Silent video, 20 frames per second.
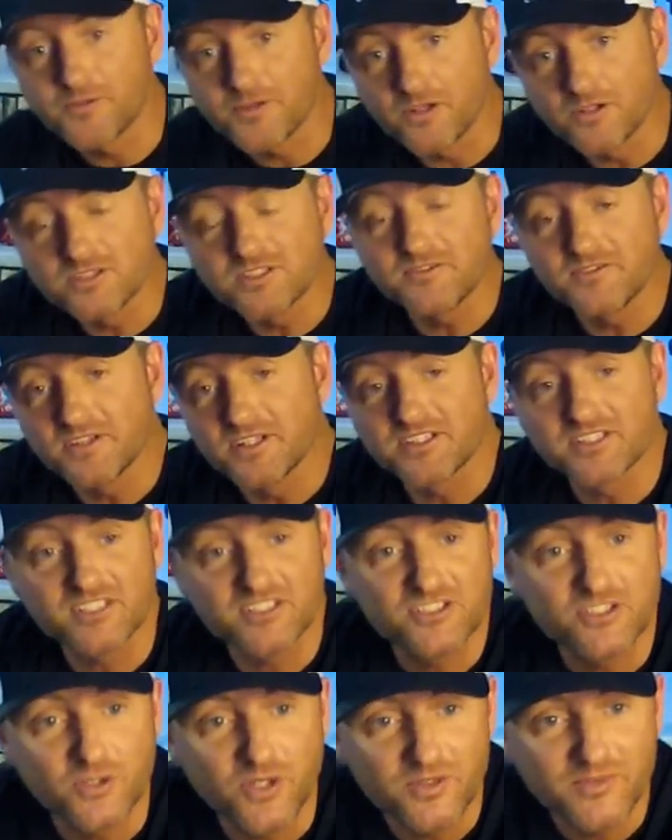those of you that
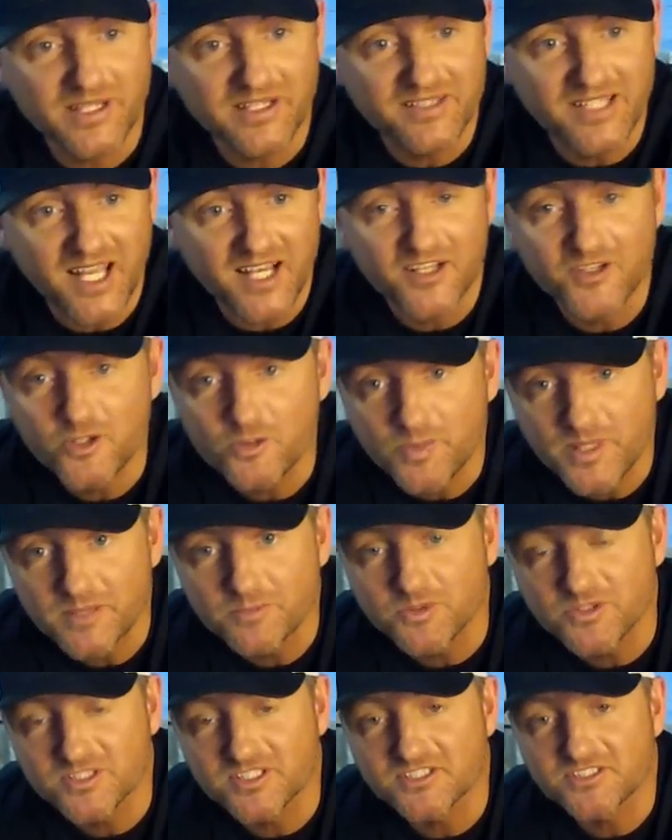just joined, we had a lot of new
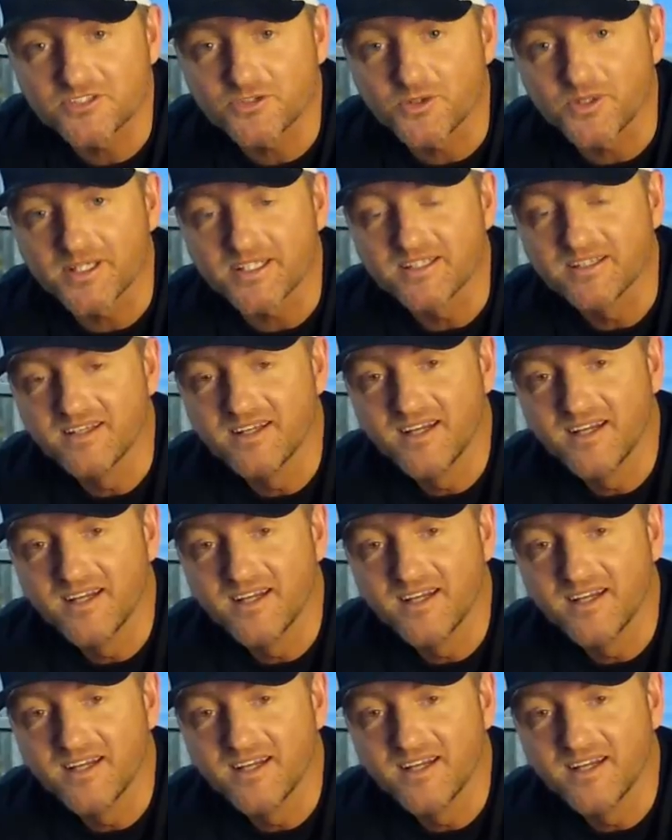people just join.